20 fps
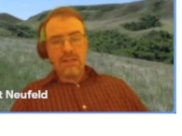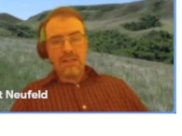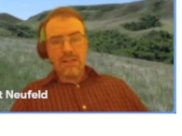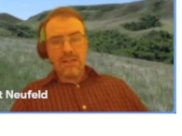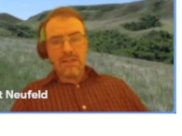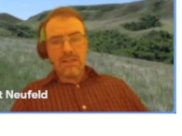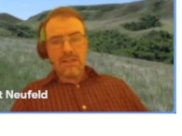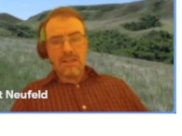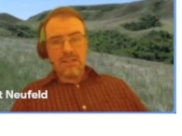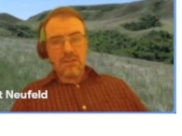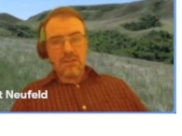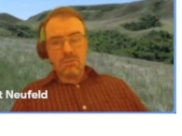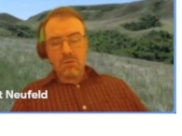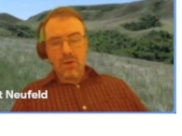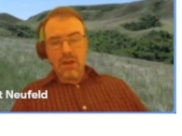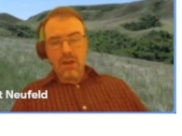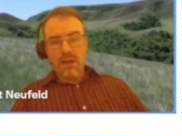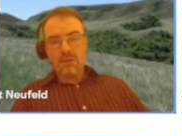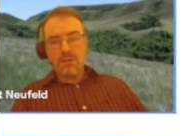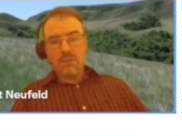It doesn't
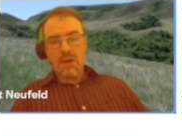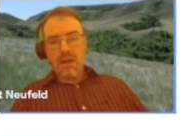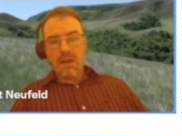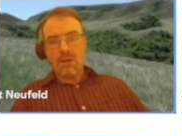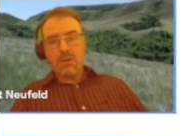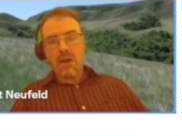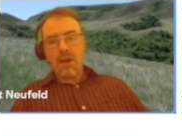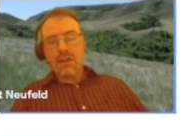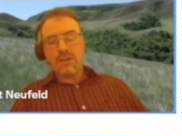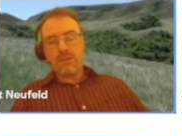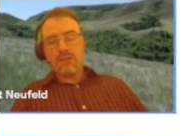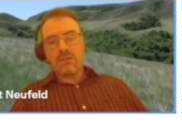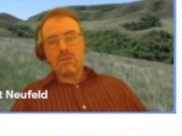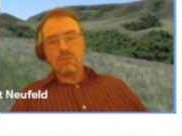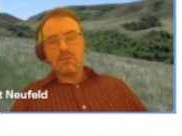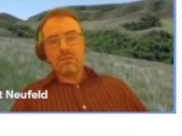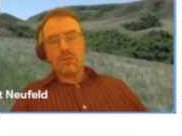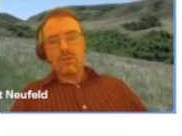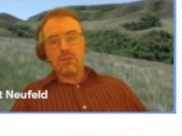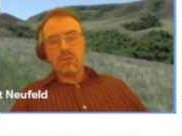spread by
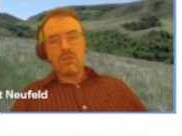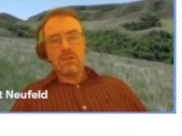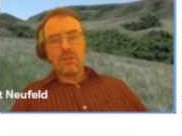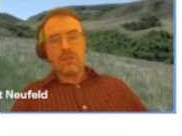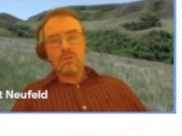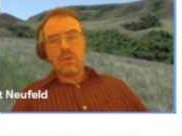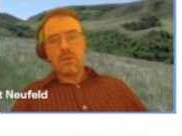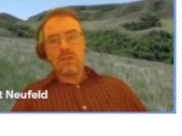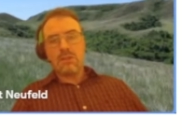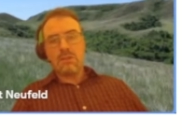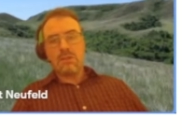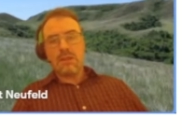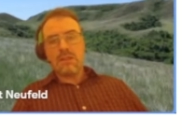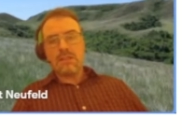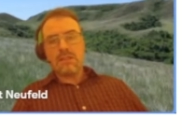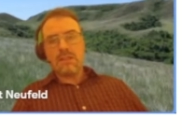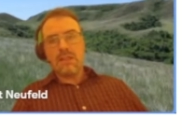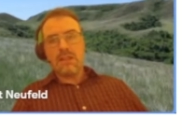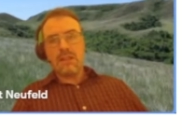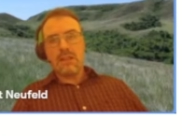rhizomes, it only spreads by
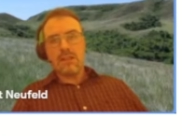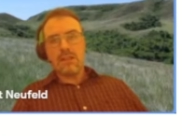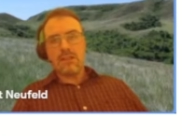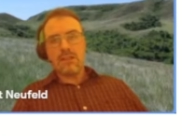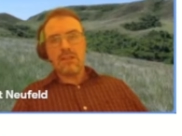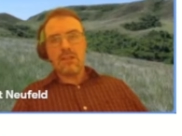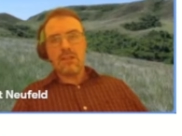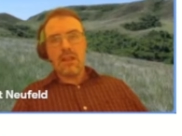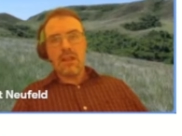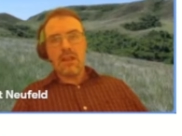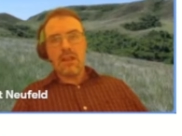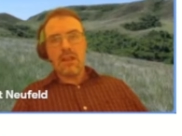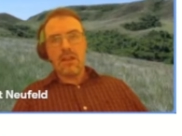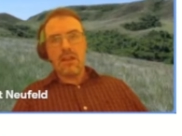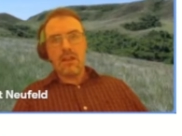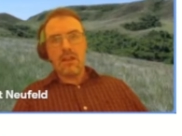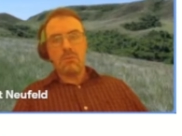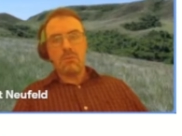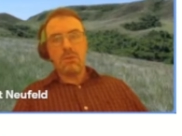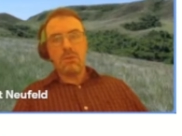seed, and
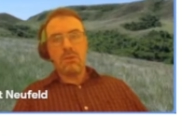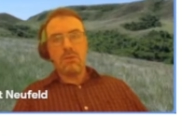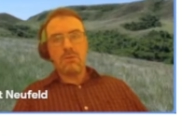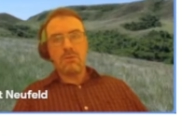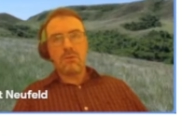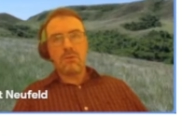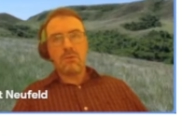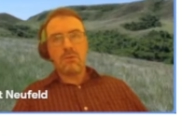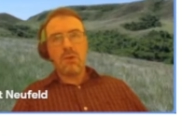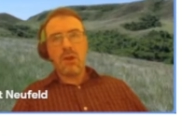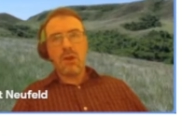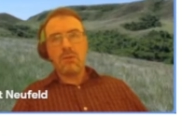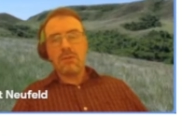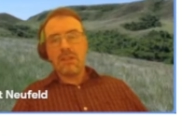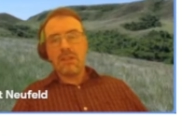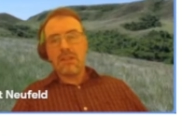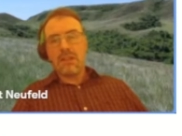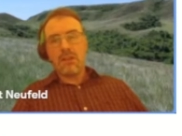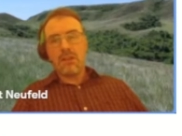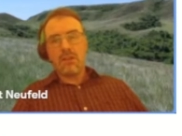it blooms
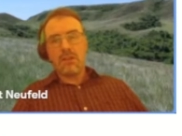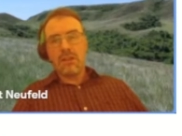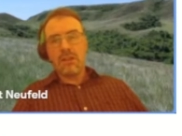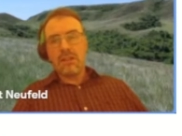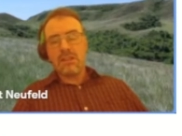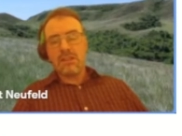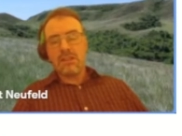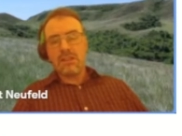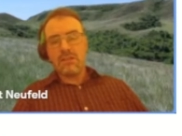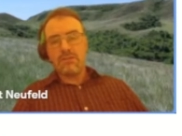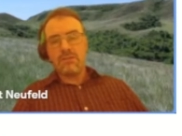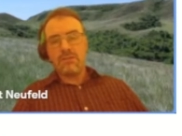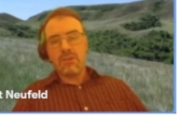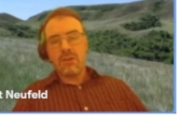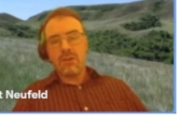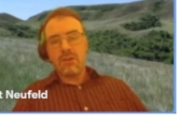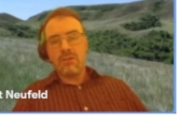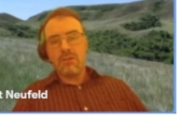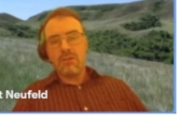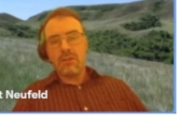probably the earliest of
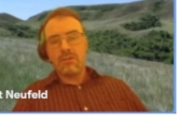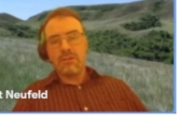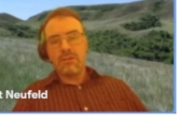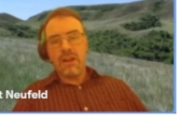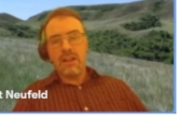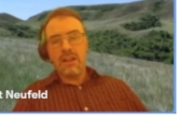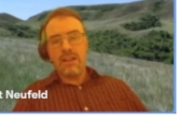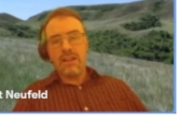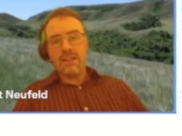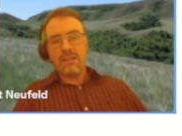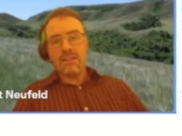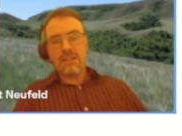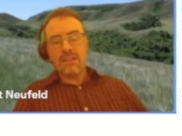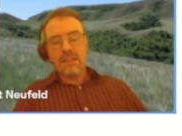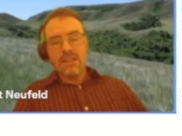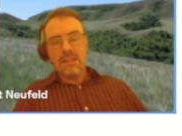all of our violets,